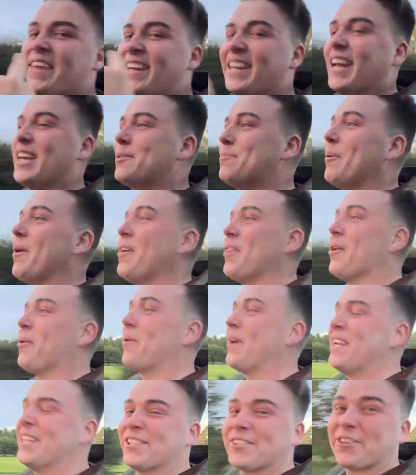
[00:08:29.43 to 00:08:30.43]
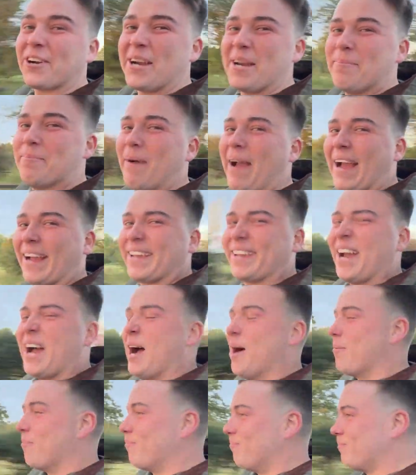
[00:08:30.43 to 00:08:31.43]
think let's put the windscreen
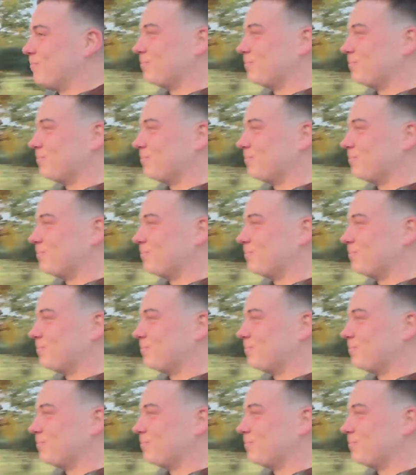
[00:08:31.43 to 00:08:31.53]
back up.